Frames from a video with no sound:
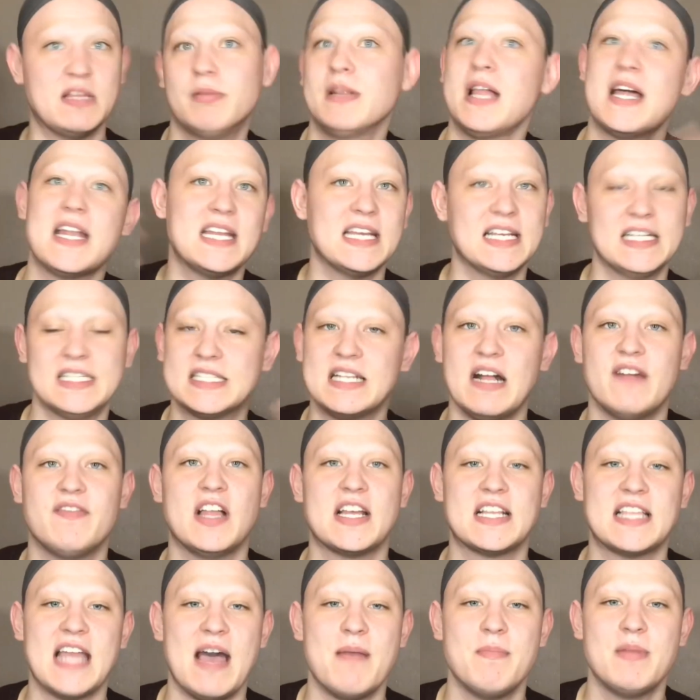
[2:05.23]
the blending and
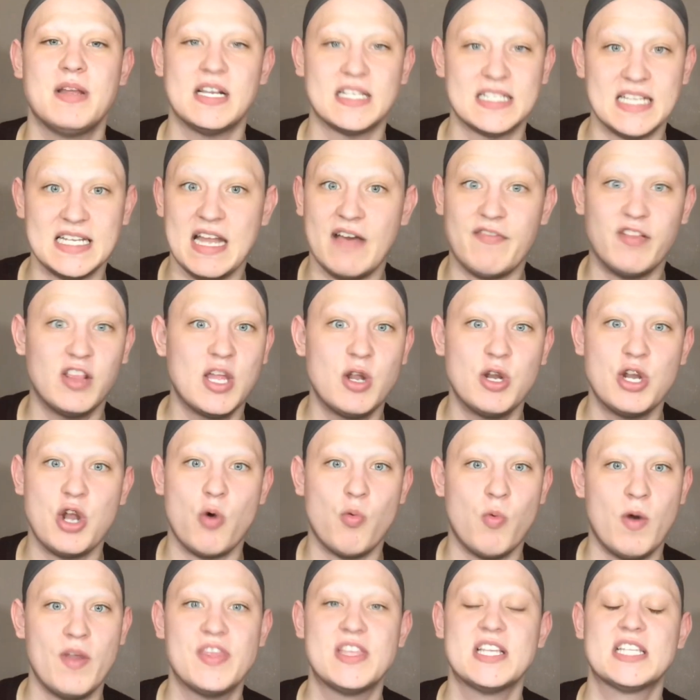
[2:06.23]
stuff like that, because I definitely
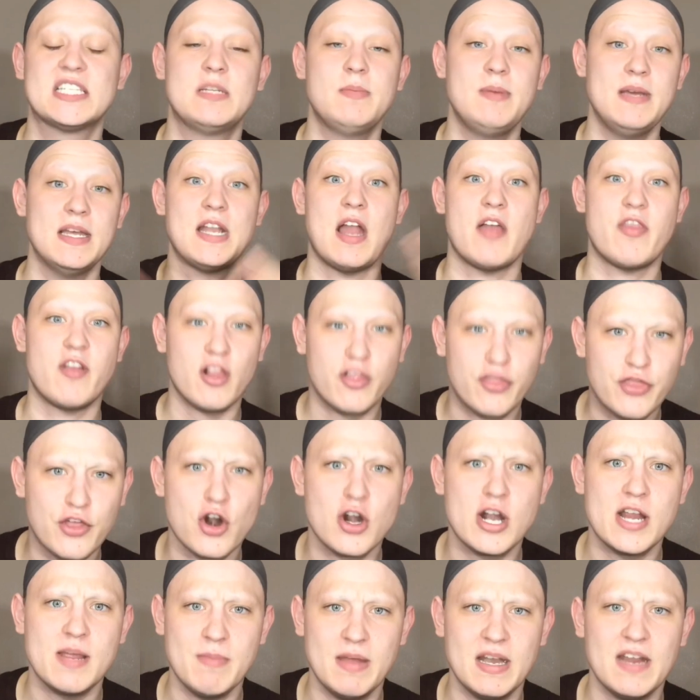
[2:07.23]
don't want this to be another
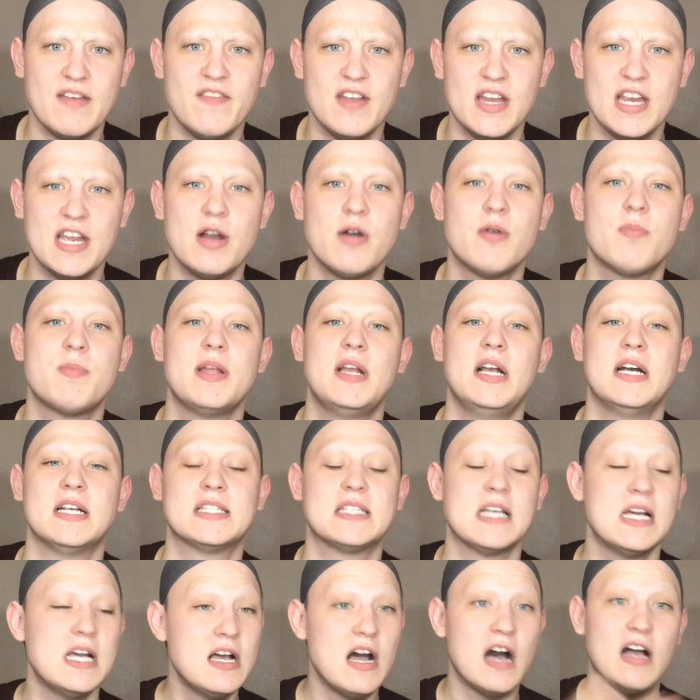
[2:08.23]
30-minute video,
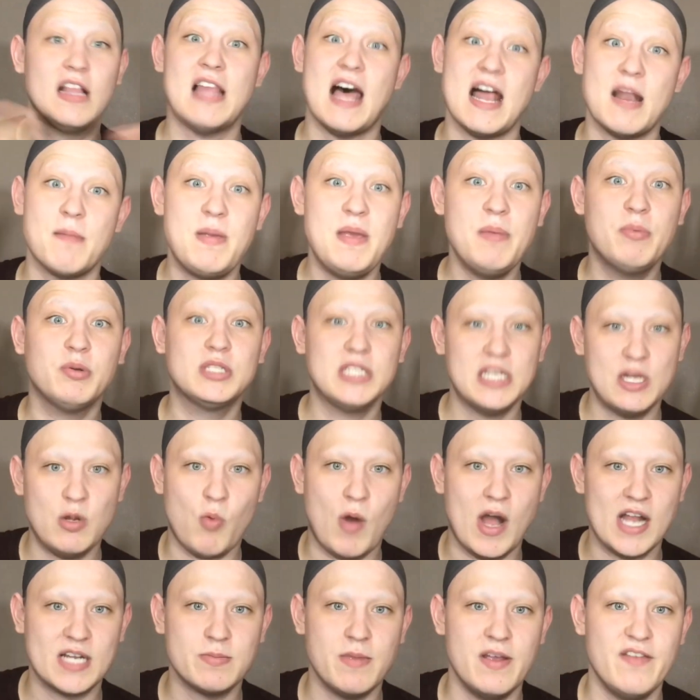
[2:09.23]
because a lot of people
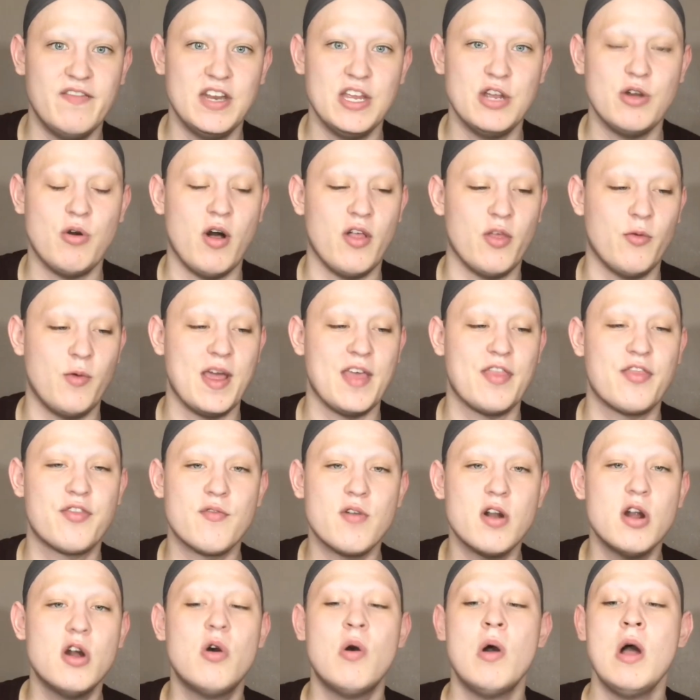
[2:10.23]
didn't watch my video all the way
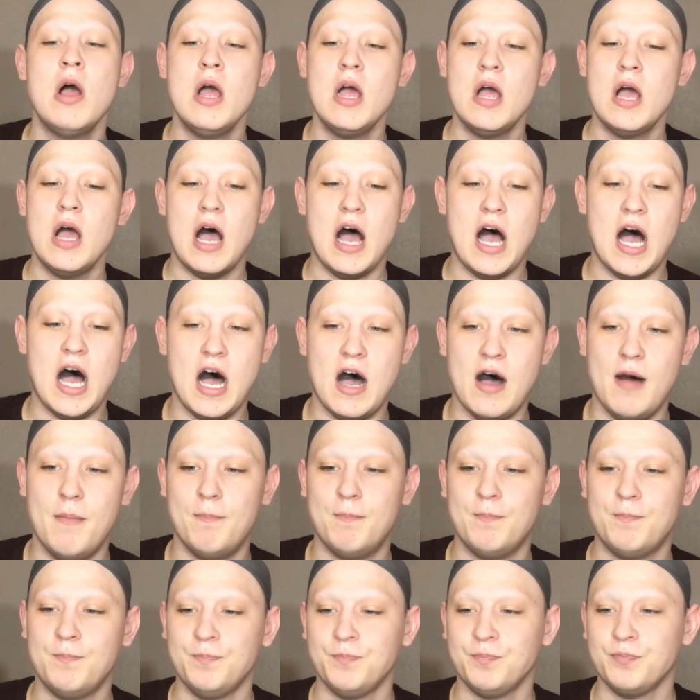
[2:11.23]
through.
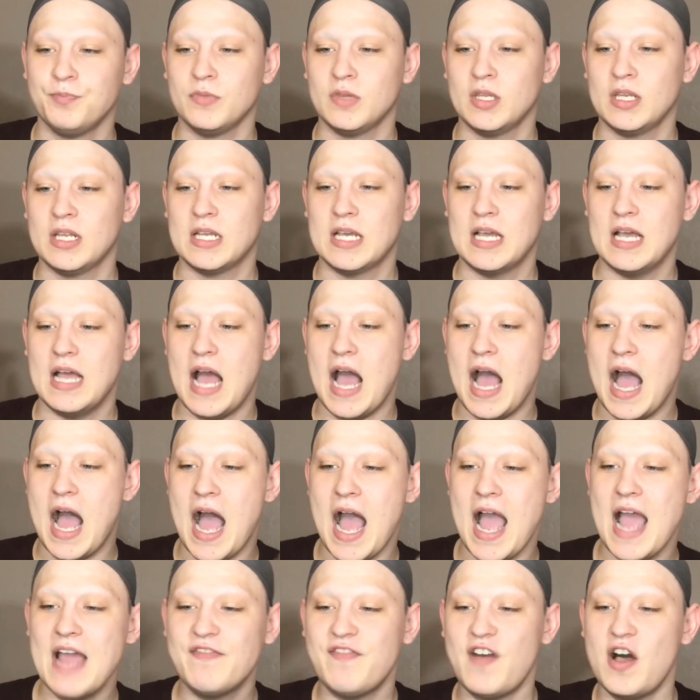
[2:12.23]

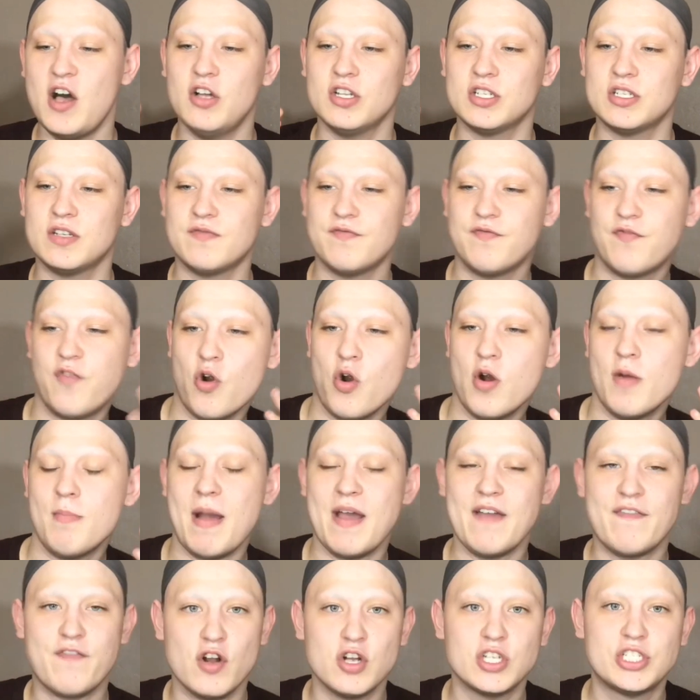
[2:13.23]
I felt for
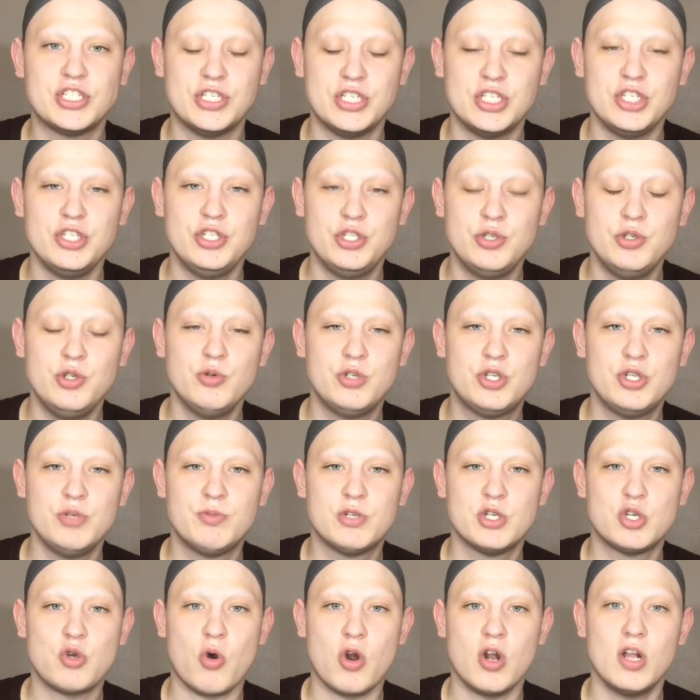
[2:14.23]
my first
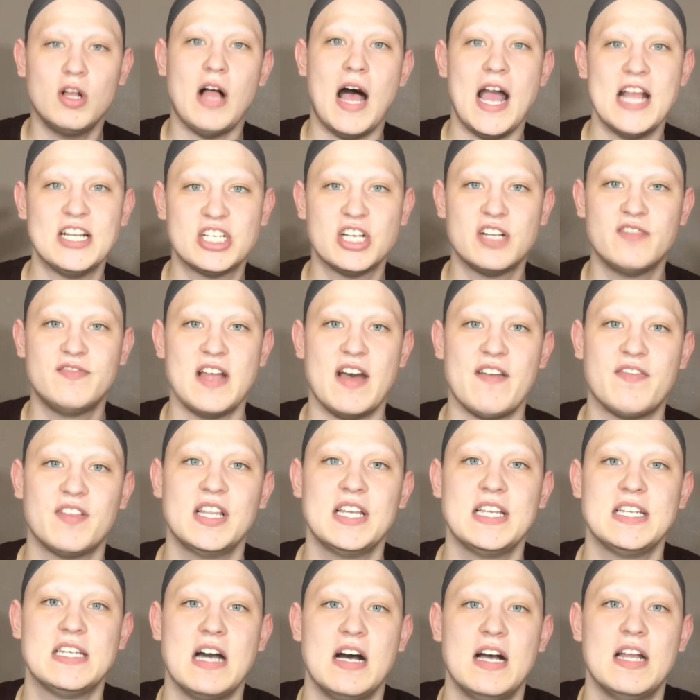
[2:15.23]
YouTube tutorial I should have
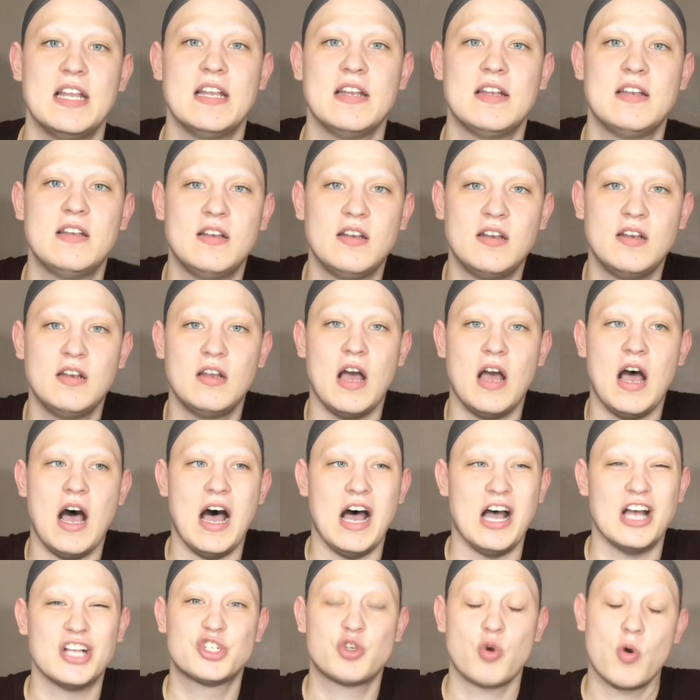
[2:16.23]
definitely done
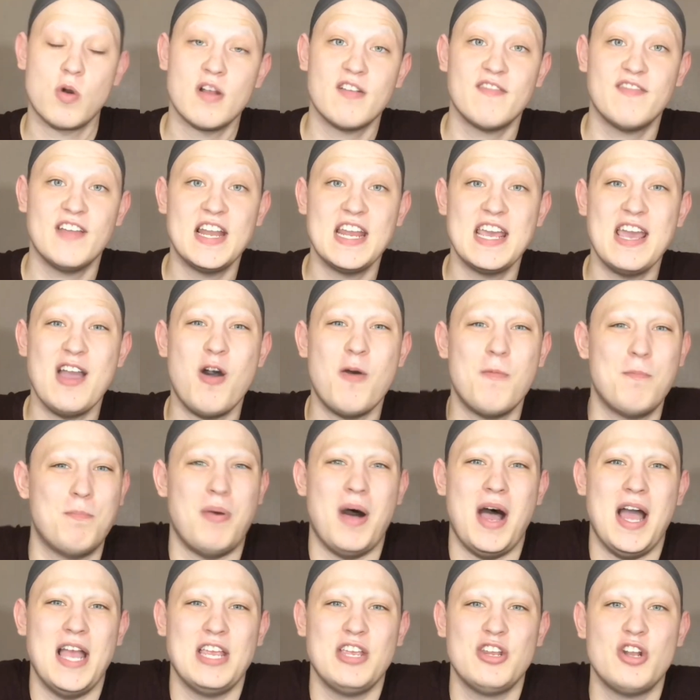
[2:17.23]
a shorter video,
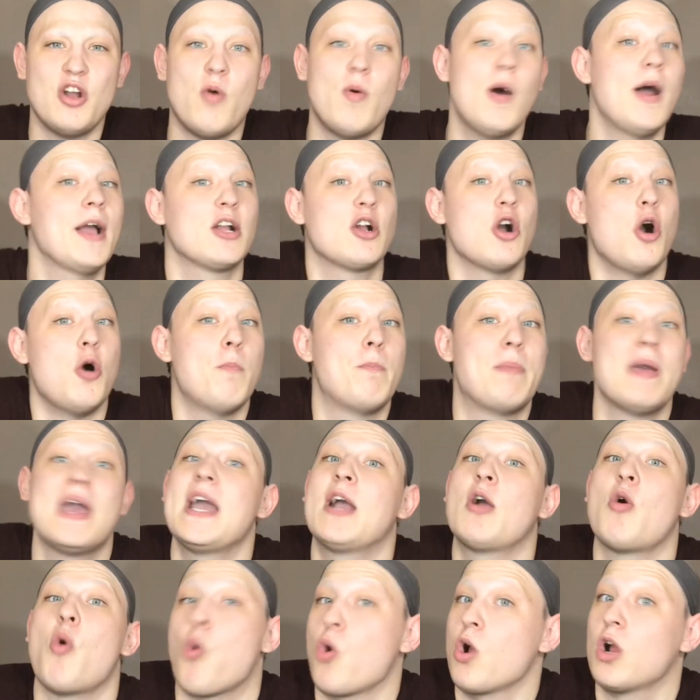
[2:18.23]
but you know what, go
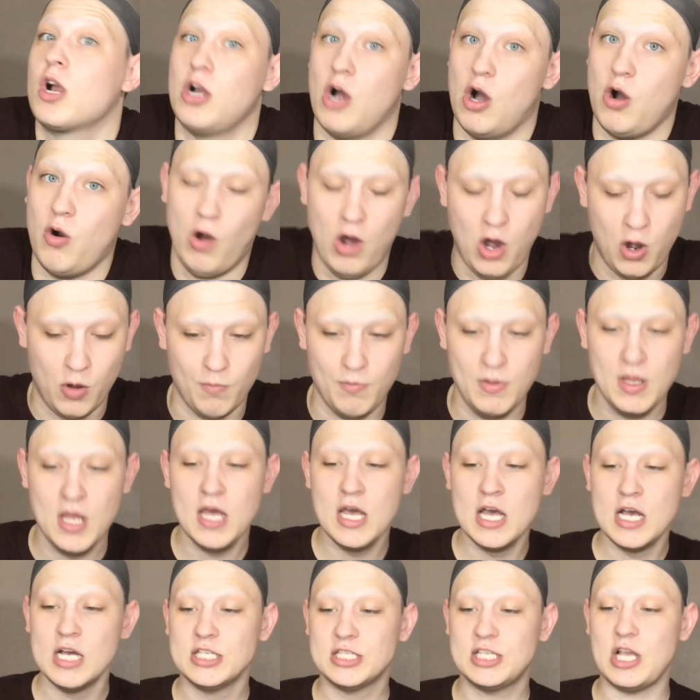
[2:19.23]
big or go home.
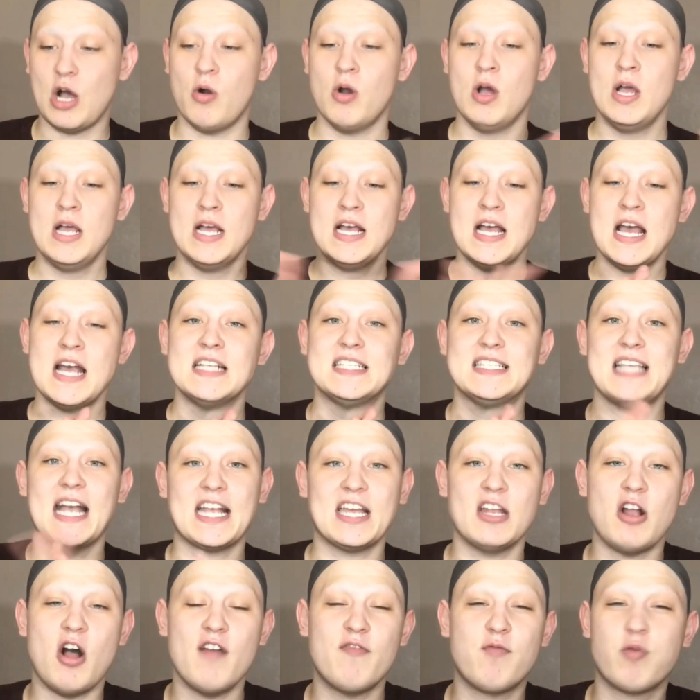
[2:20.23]
So
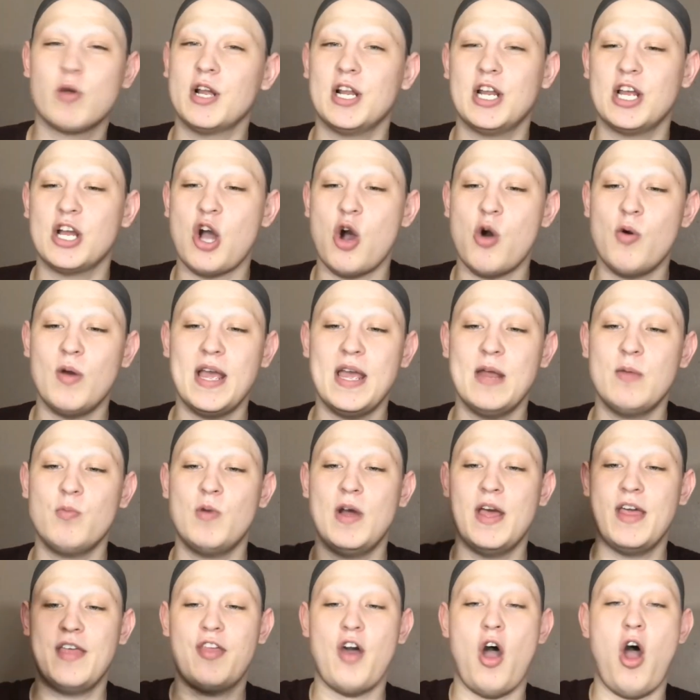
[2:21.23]
second off, we're going to go in
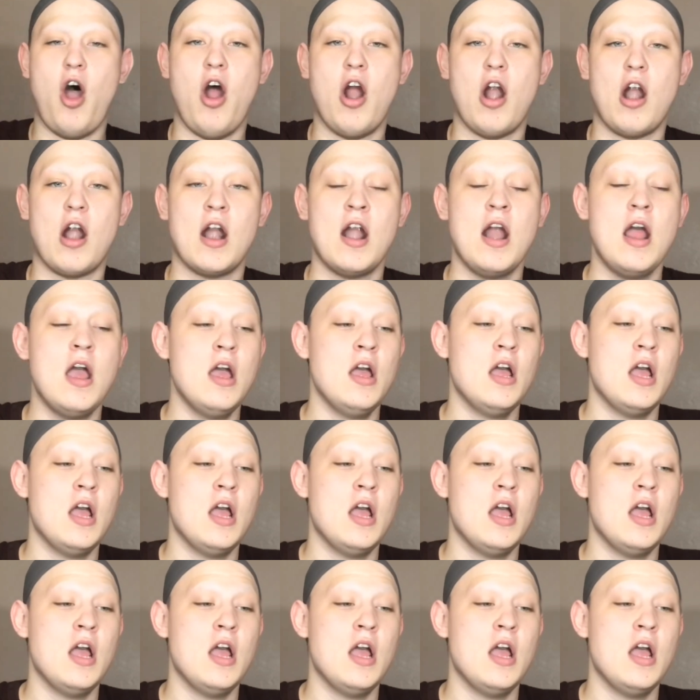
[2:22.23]
with our